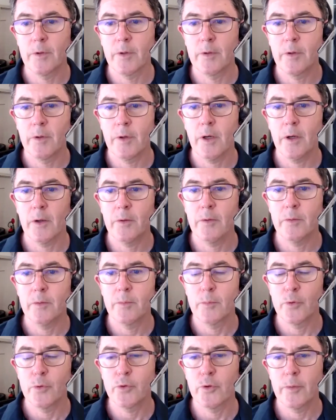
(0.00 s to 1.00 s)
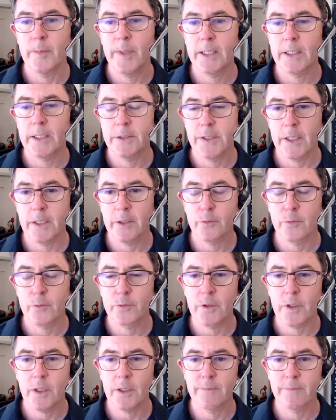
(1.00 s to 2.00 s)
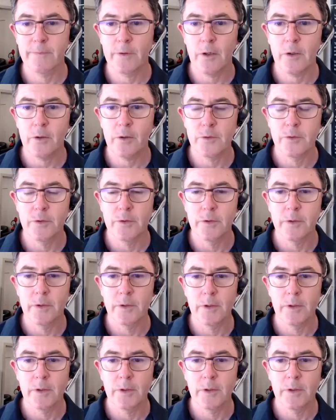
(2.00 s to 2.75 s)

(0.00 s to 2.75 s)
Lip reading: know more about the technical side of gold